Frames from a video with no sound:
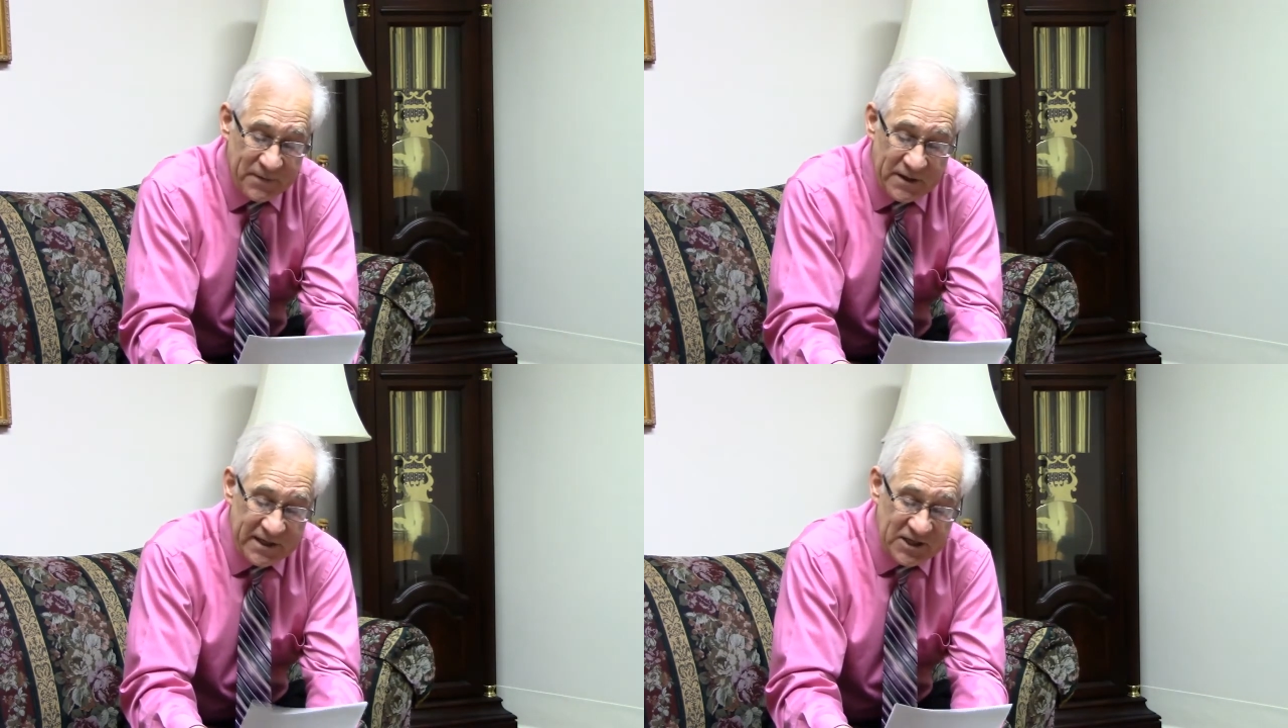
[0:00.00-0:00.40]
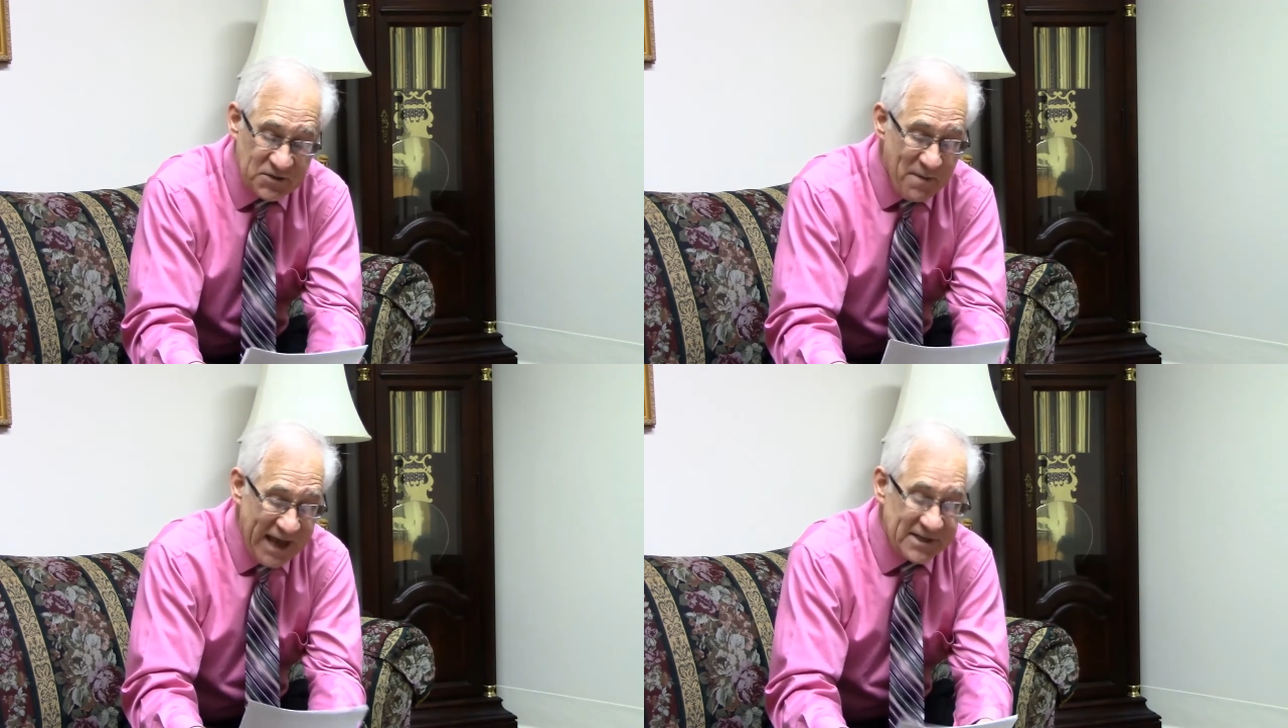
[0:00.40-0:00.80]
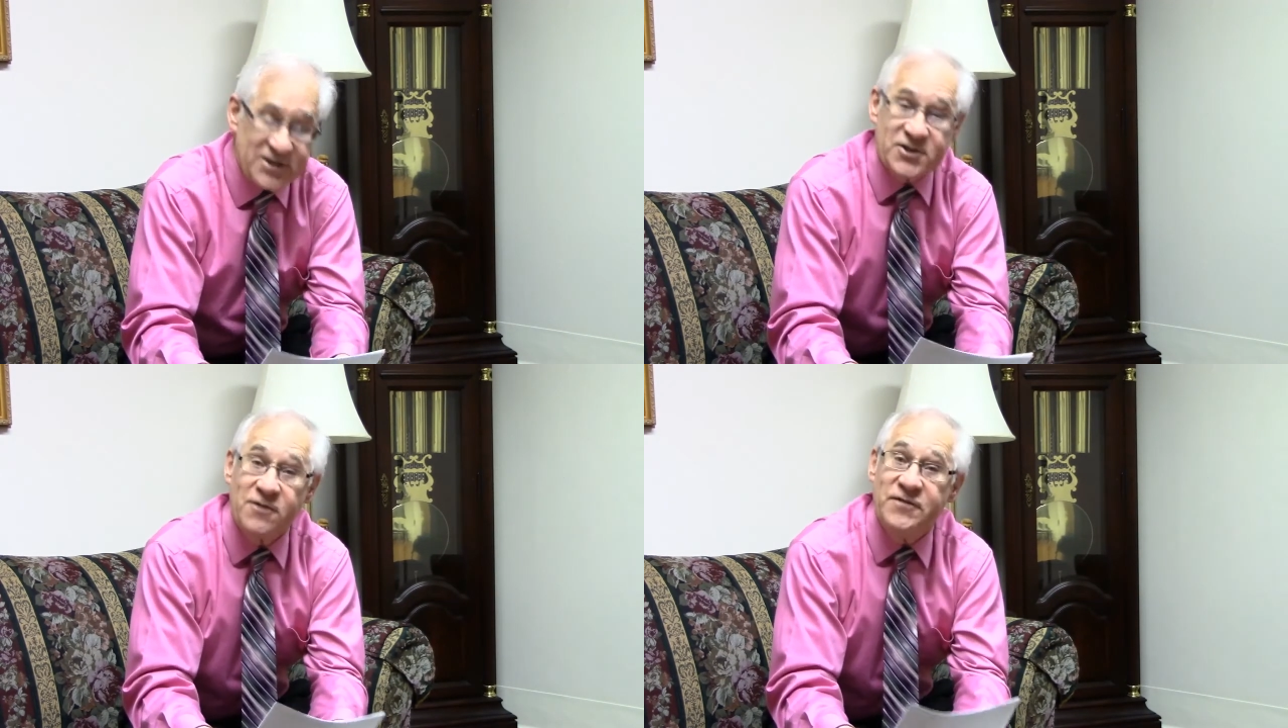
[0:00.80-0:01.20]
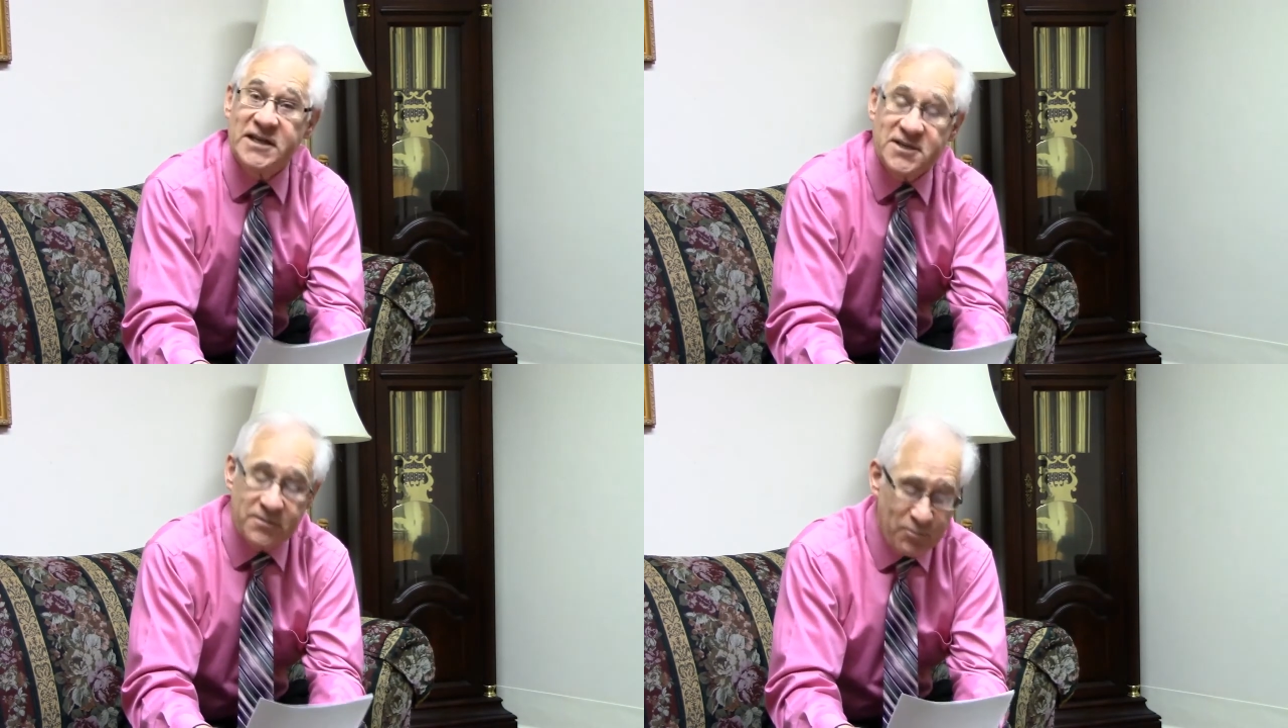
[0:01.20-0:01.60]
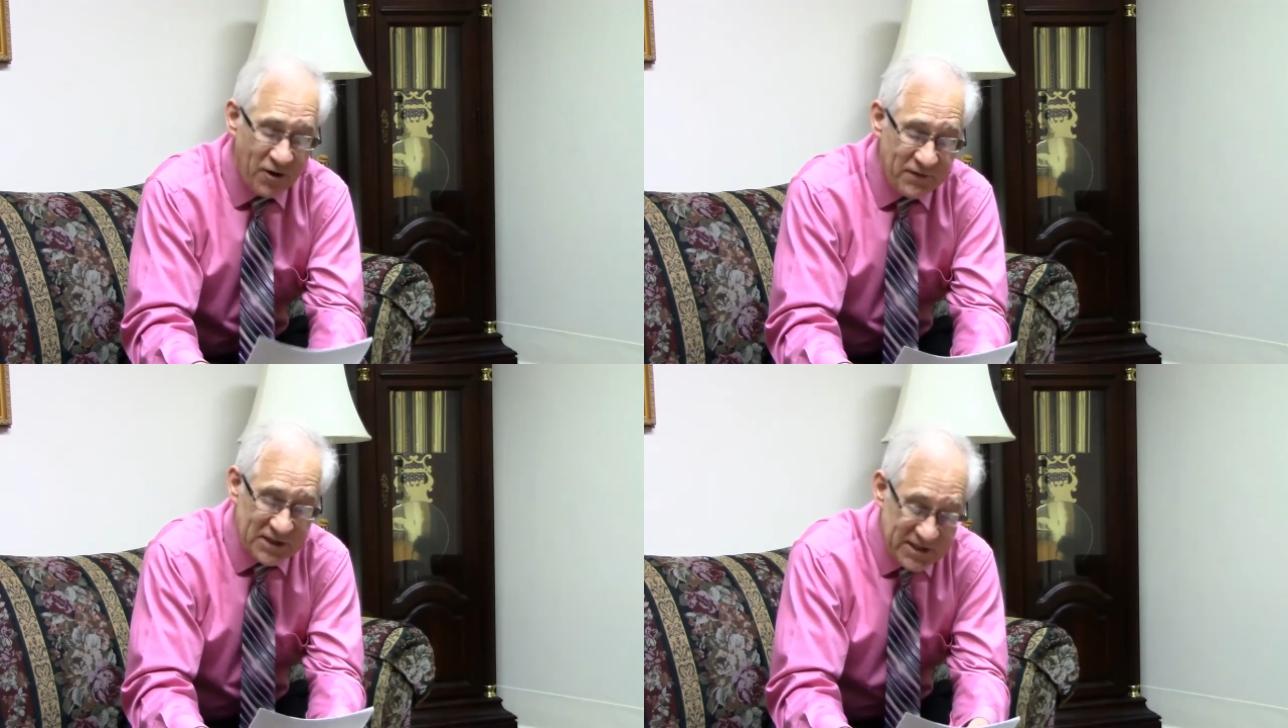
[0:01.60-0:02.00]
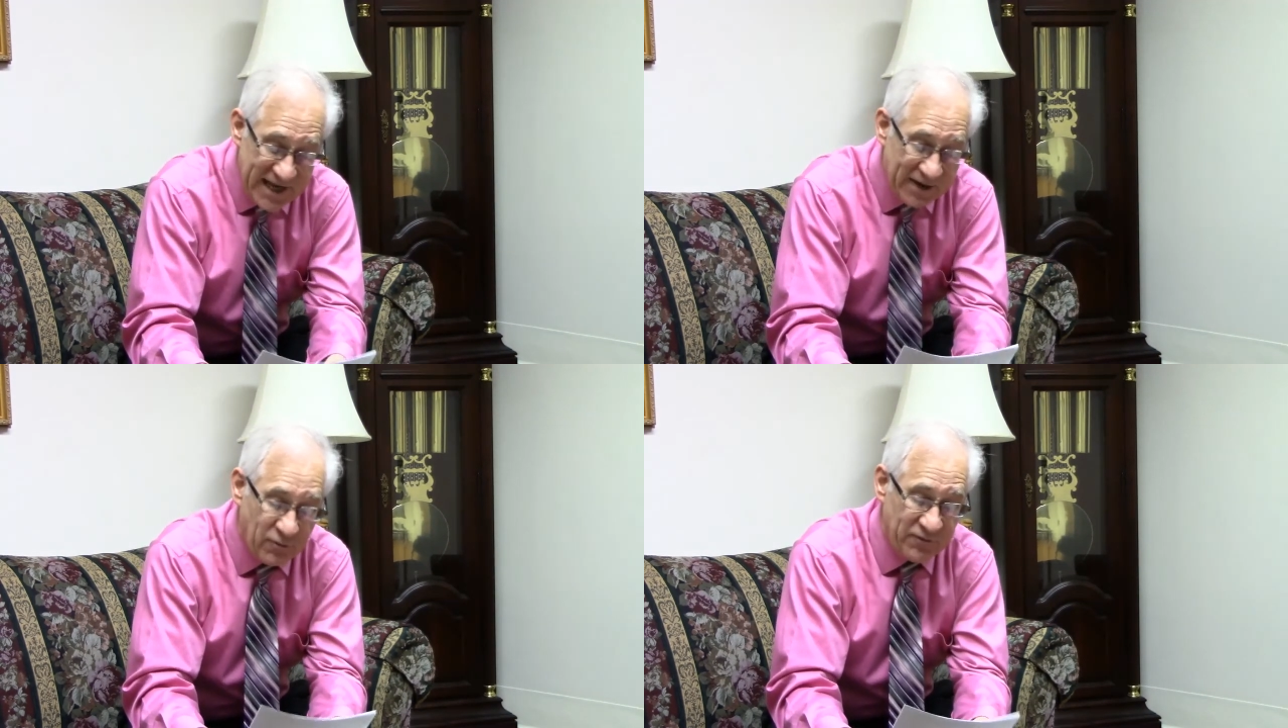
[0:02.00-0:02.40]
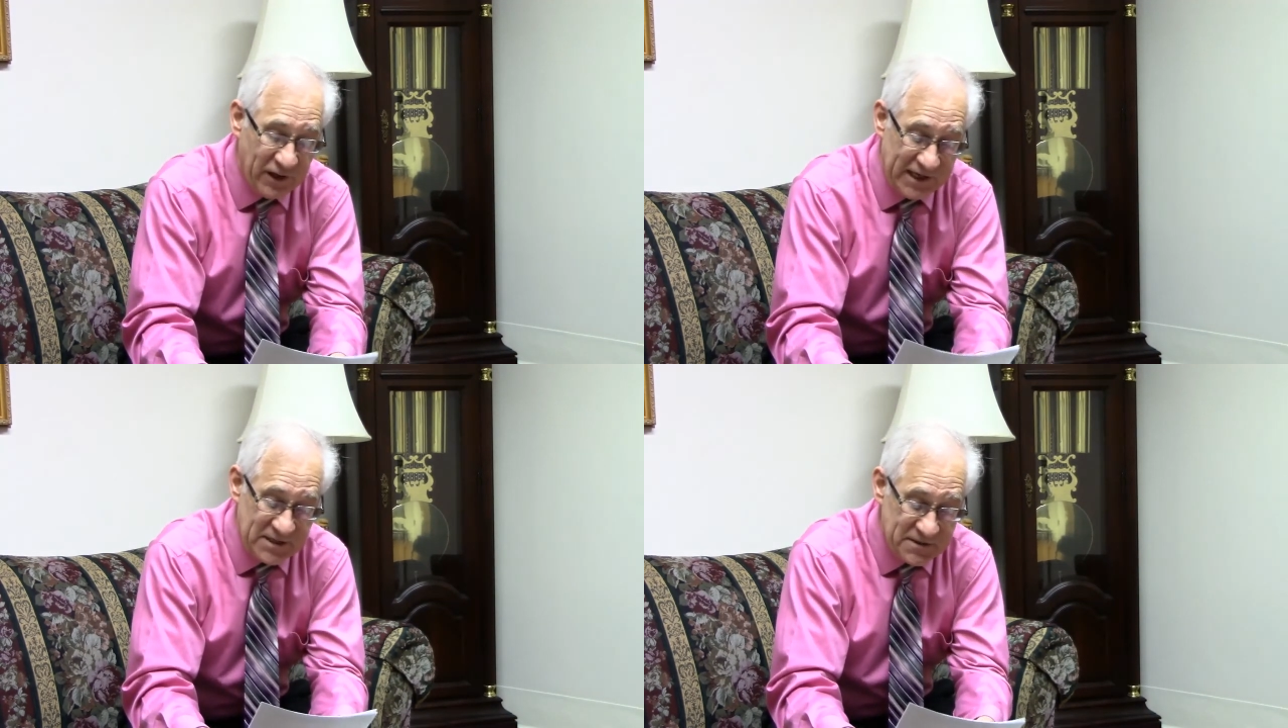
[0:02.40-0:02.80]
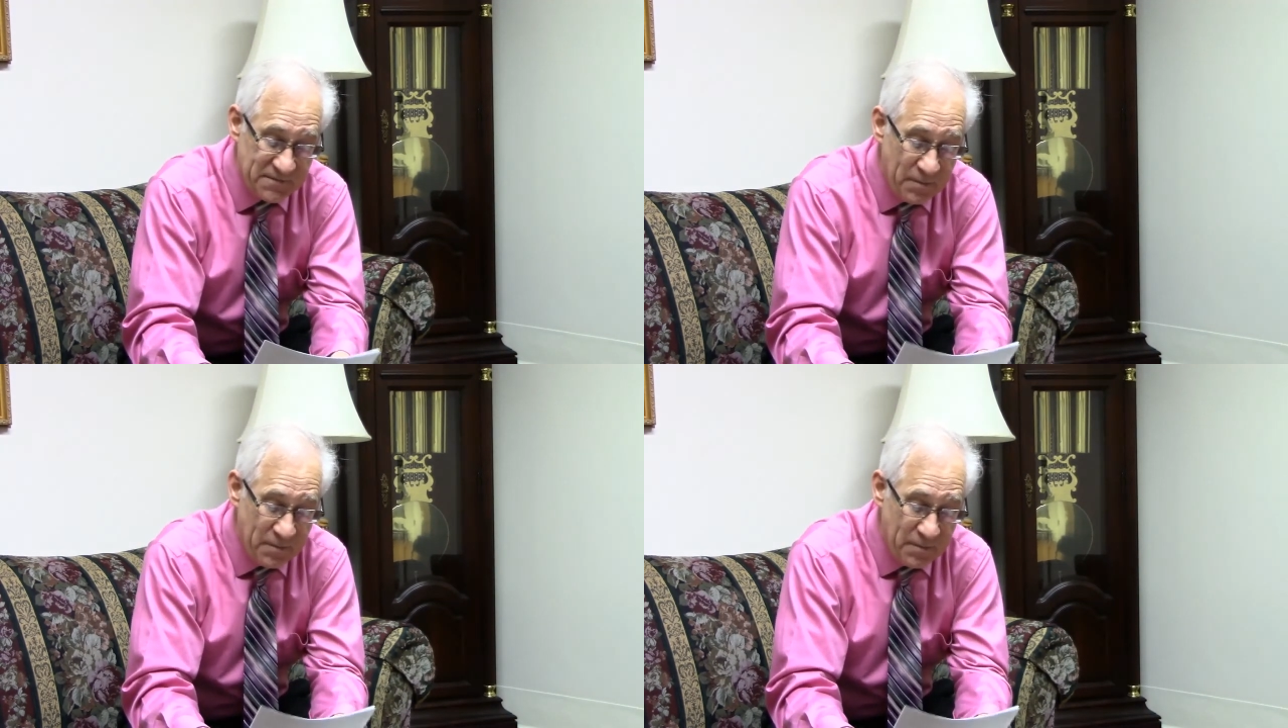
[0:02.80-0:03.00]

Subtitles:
he has made a perfect sacrifice.